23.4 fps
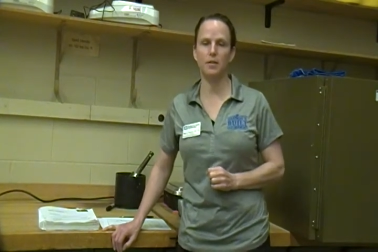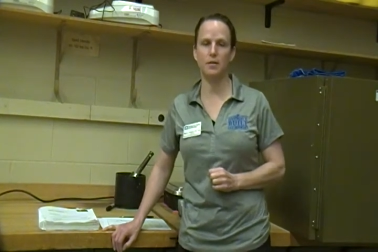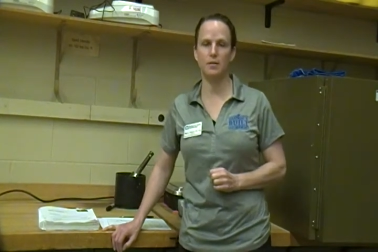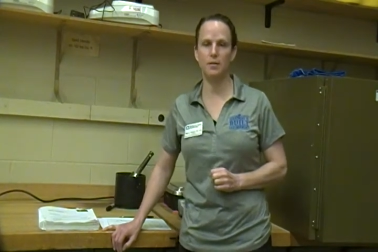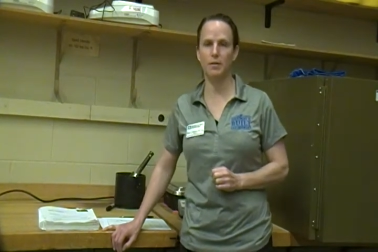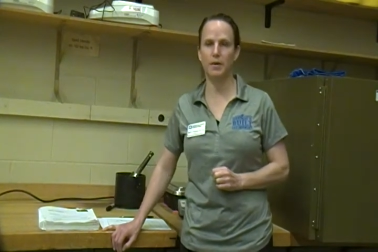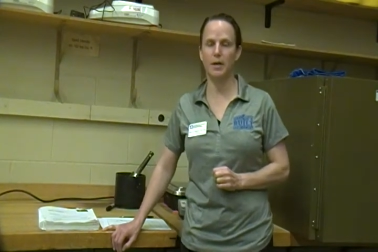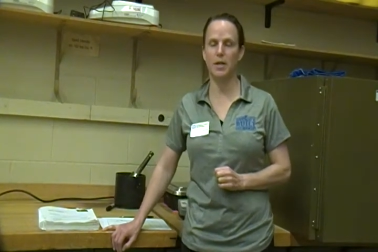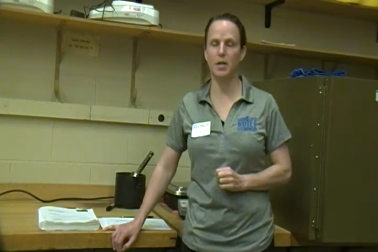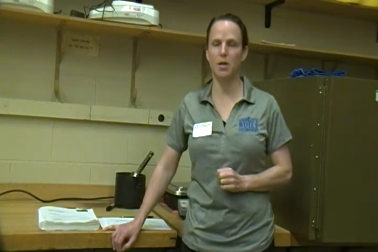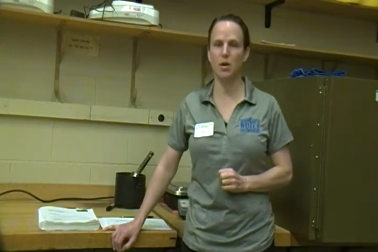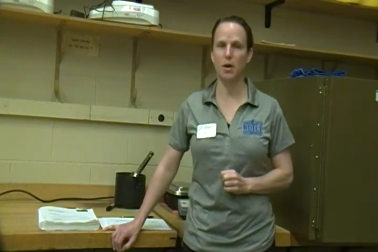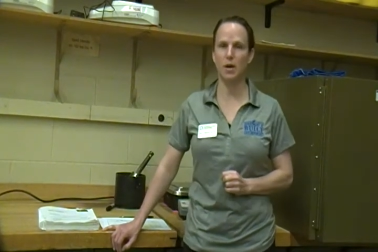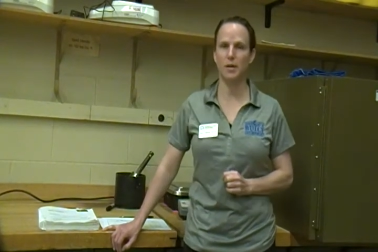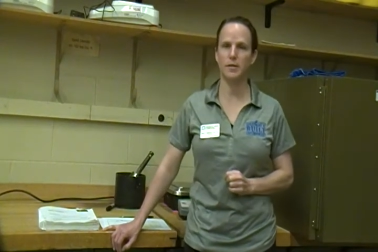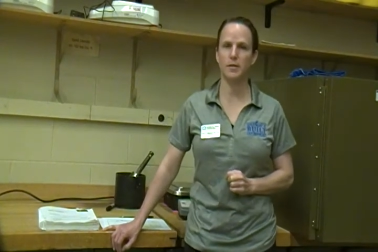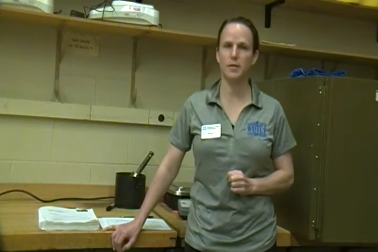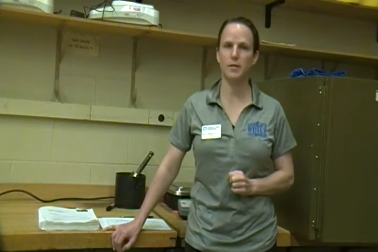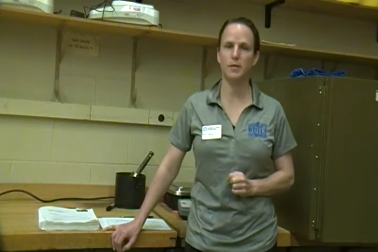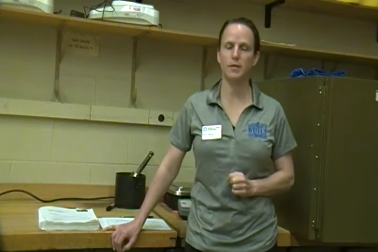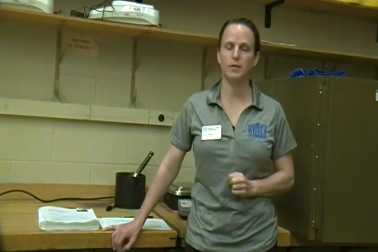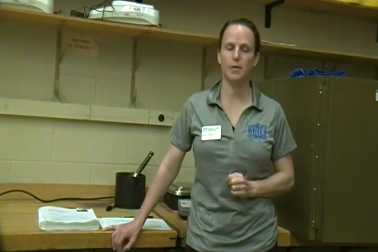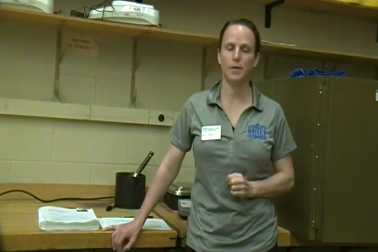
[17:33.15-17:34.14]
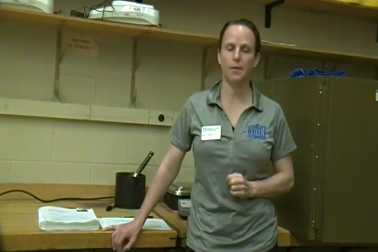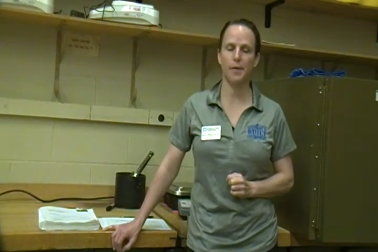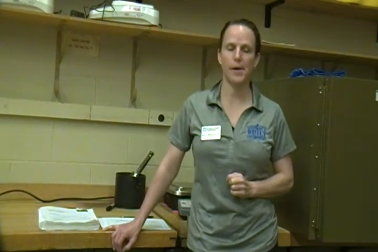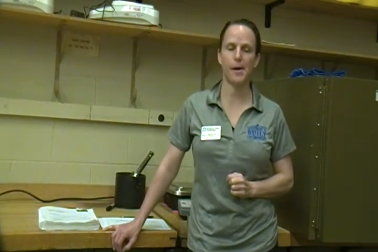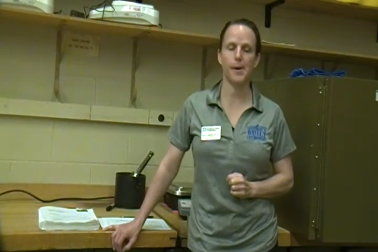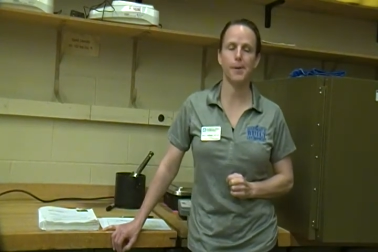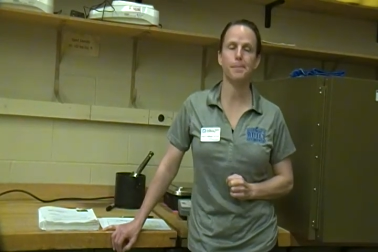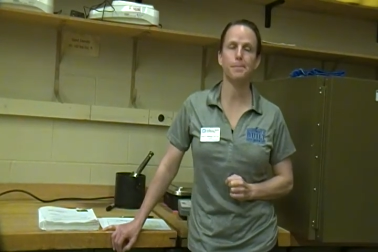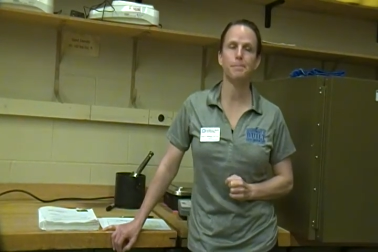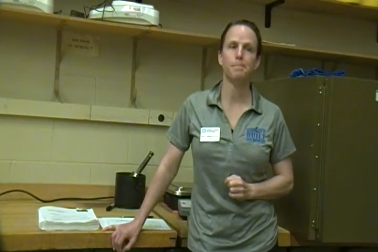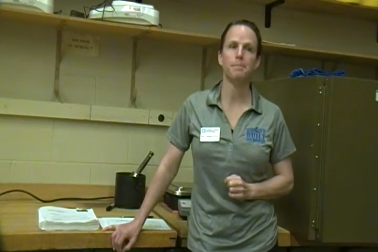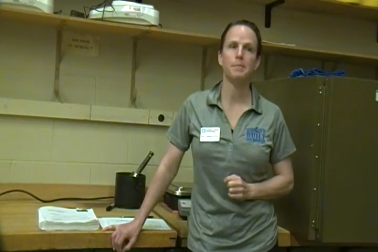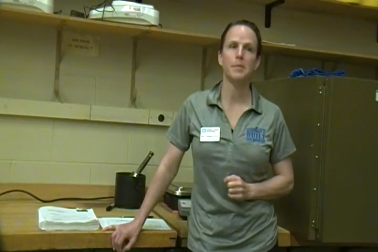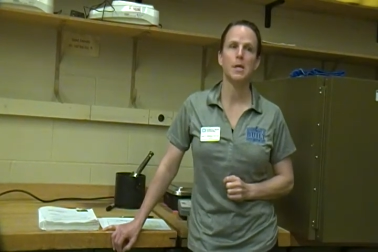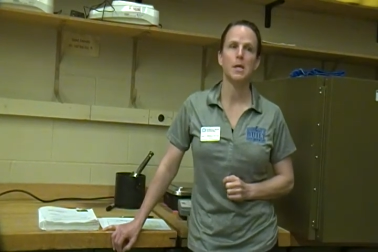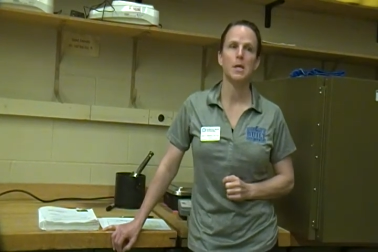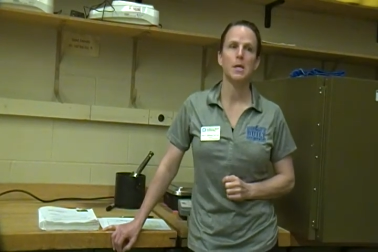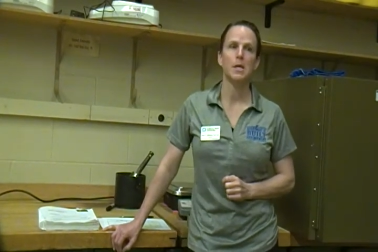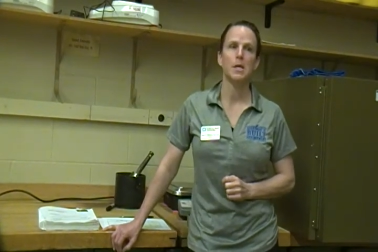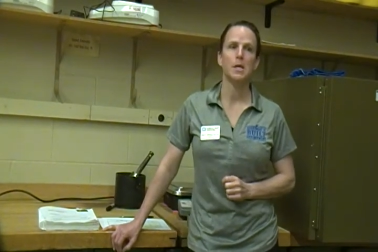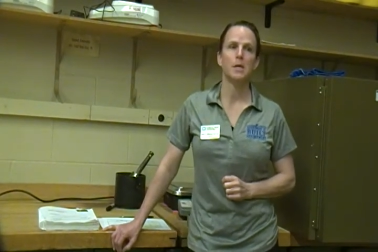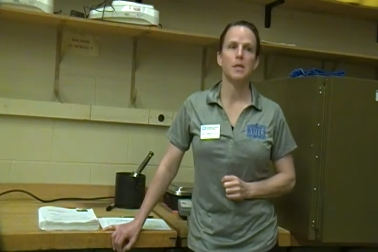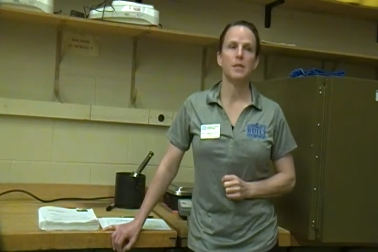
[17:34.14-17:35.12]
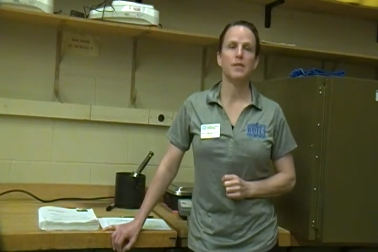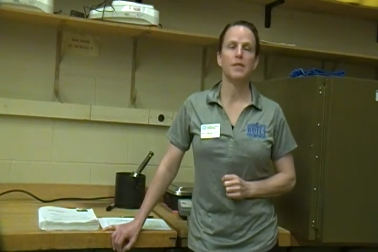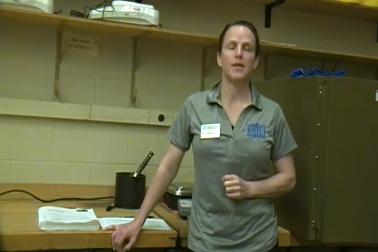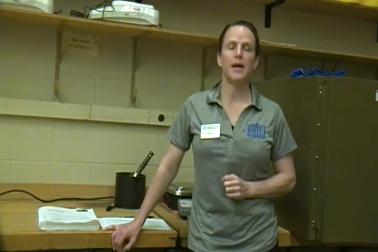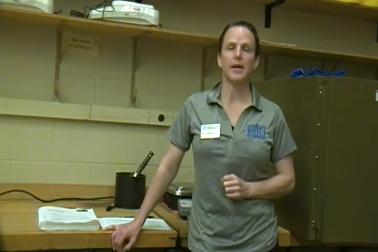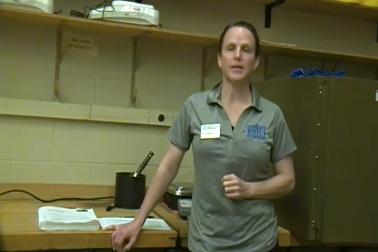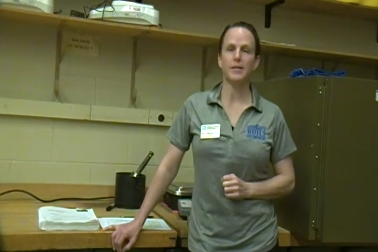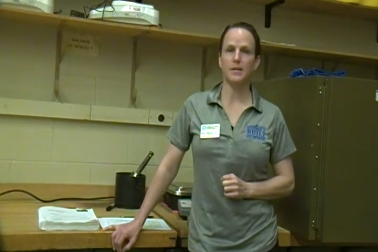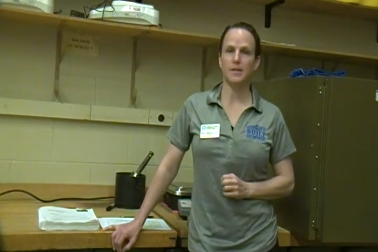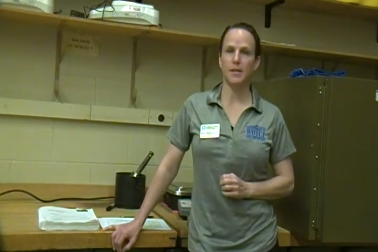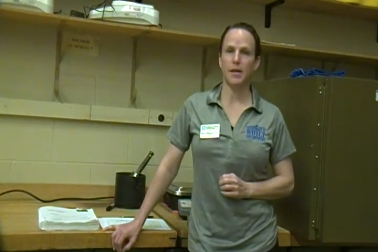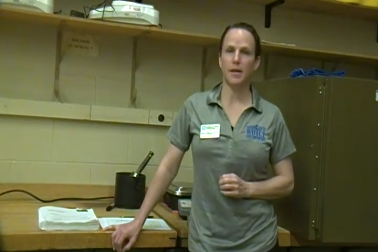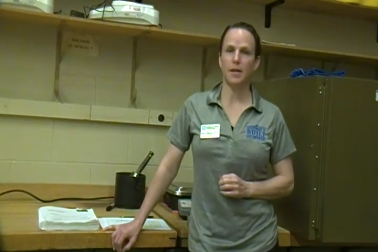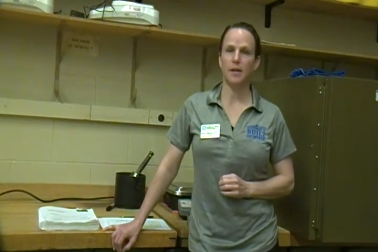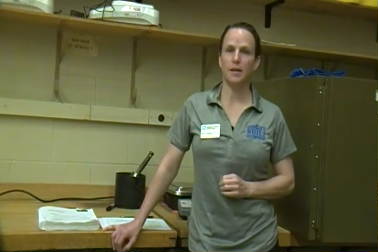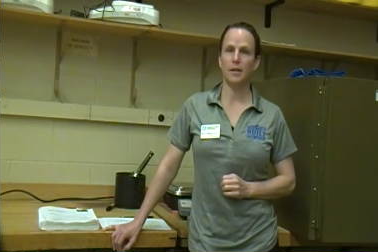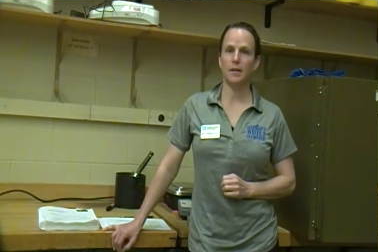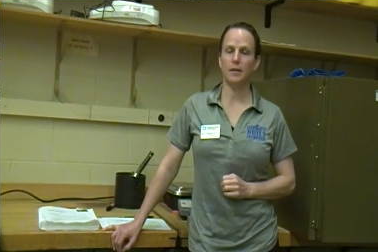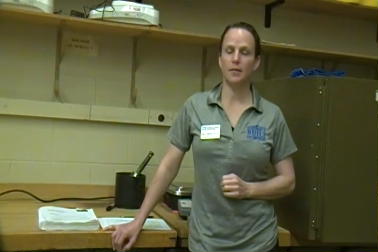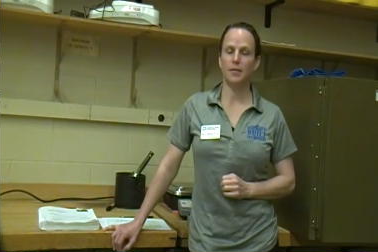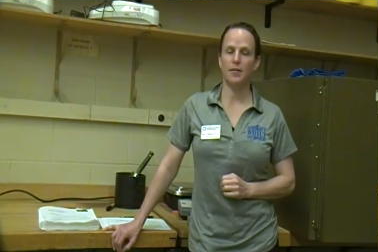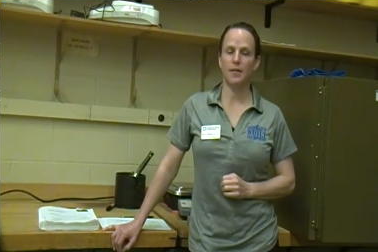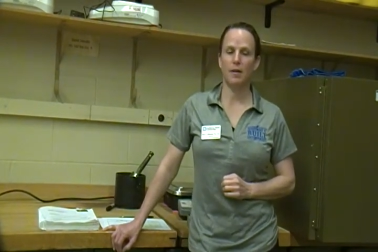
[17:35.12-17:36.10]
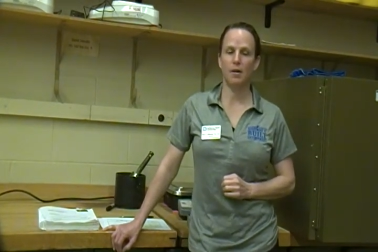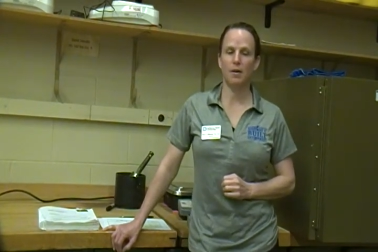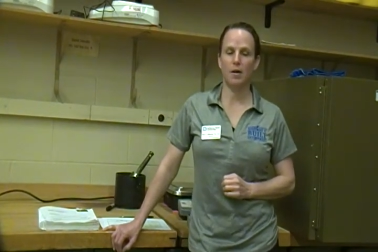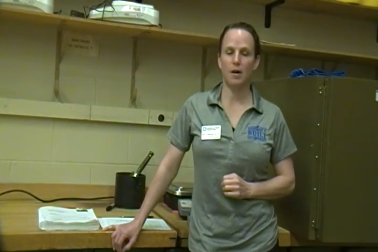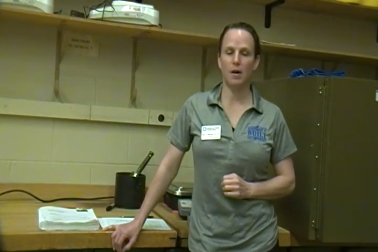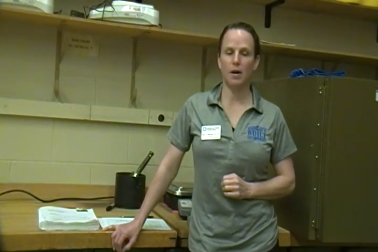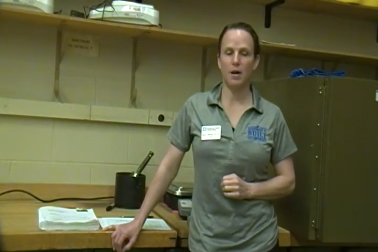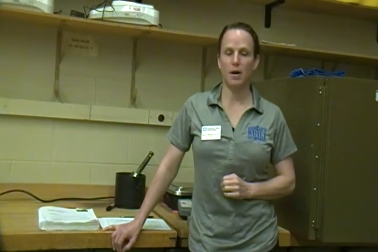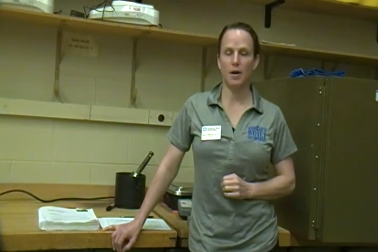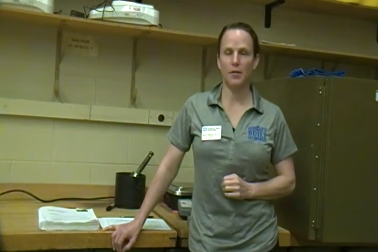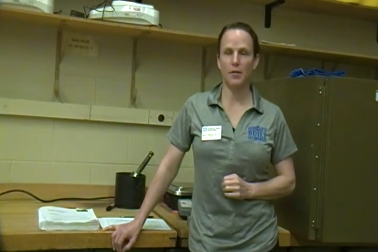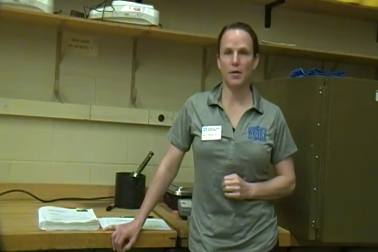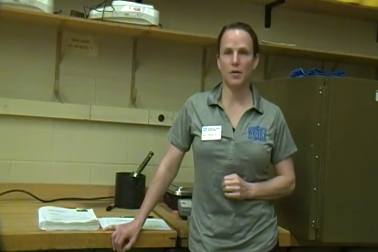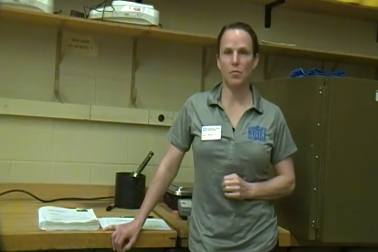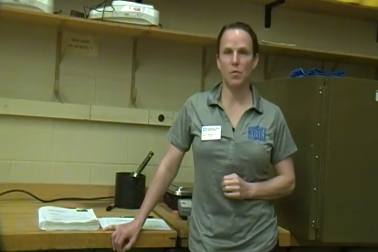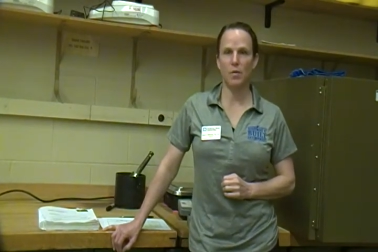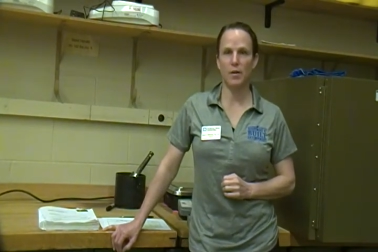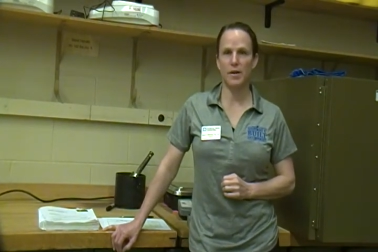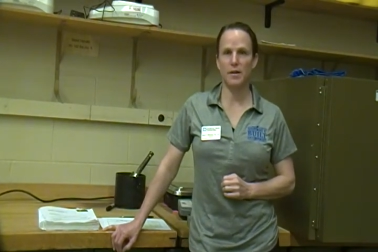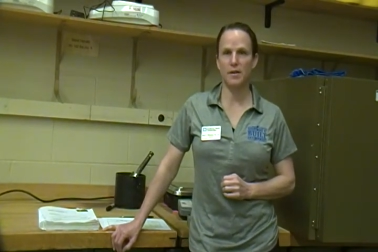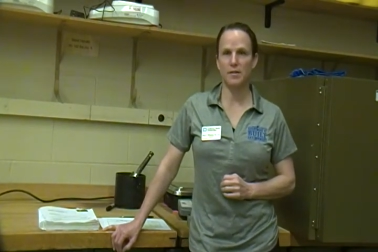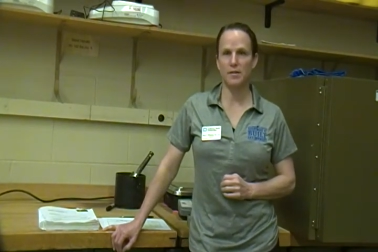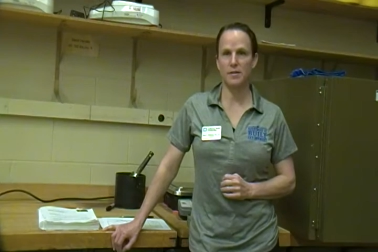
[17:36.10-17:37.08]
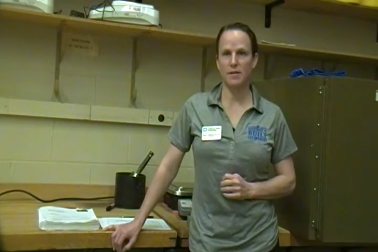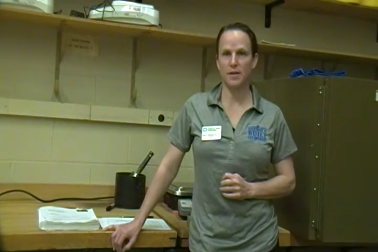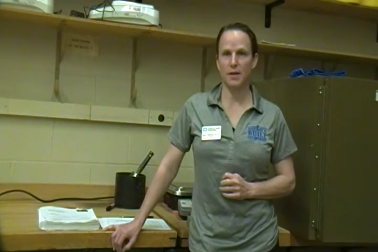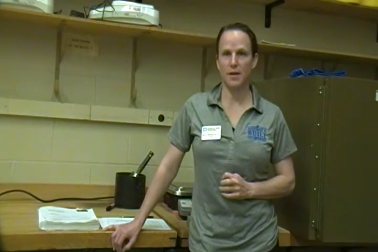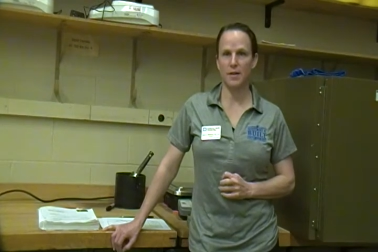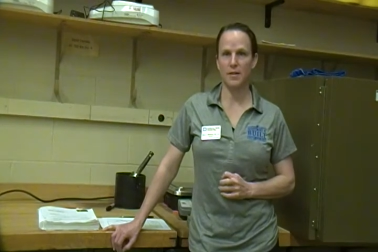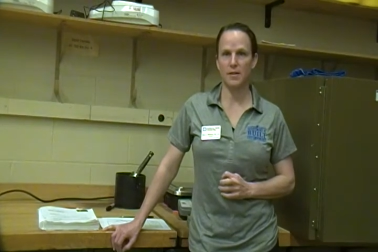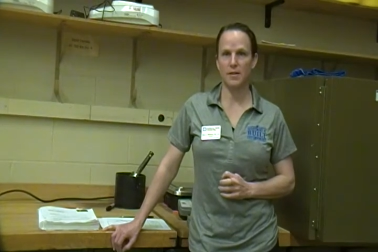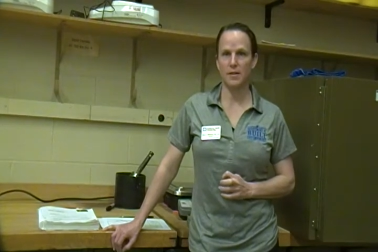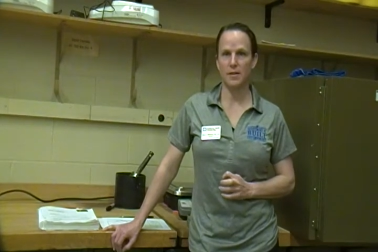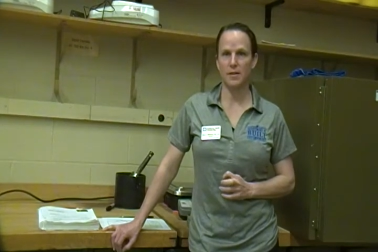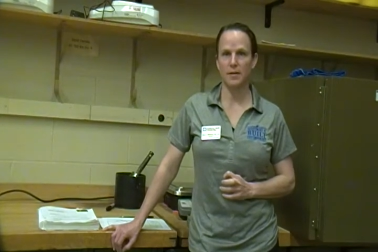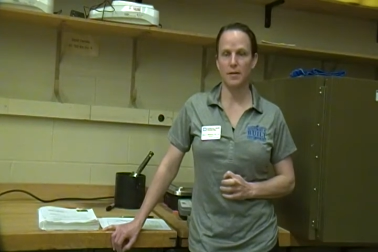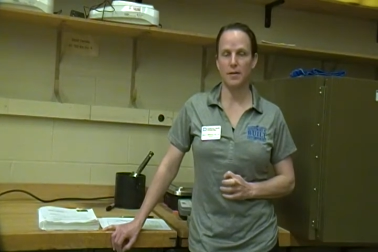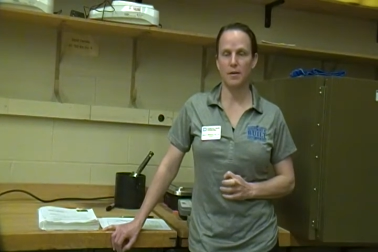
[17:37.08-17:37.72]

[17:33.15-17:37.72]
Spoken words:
at great cost. Okay. That said, there are other ways that,